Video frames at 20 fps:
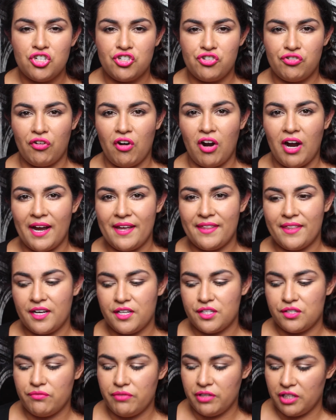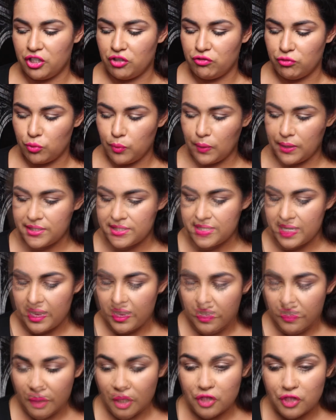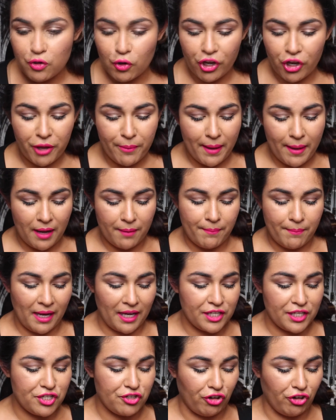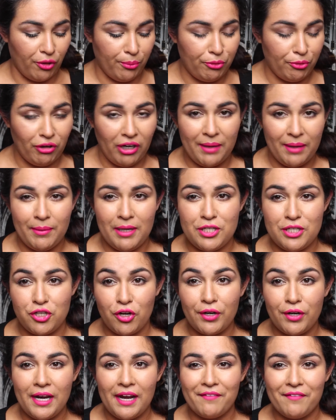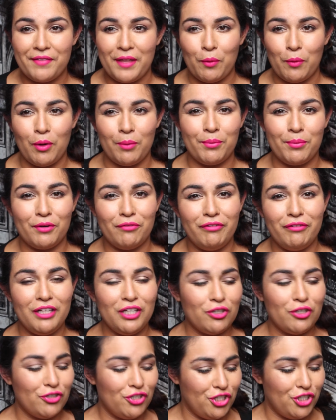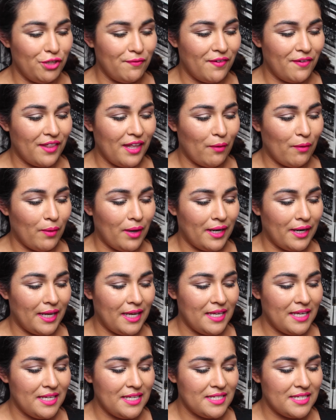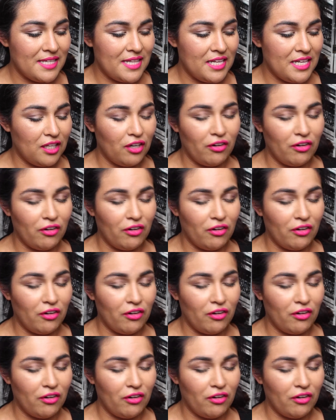dry, that is a really good one to have. Talking about MAC strobe cream, I don't have that one, but a really good dupe for that one is the